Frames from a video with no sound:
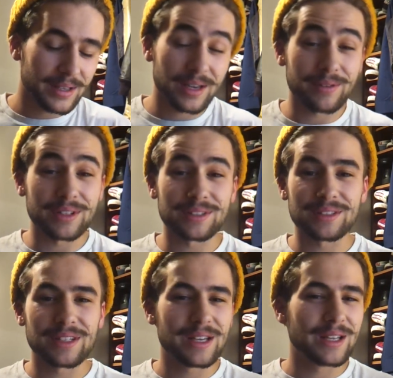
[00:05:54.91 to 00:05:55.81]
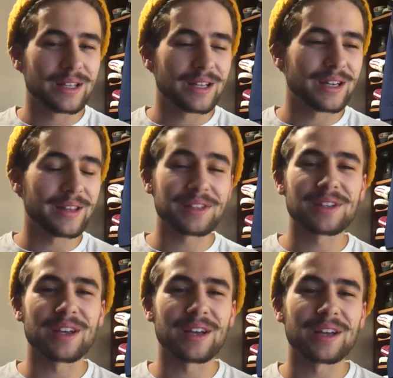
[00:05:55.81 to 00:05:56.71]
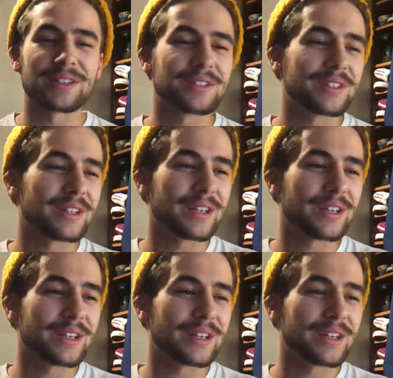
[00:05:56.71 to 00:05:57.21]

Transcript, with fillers: Anyways, uh, thanks again, guys.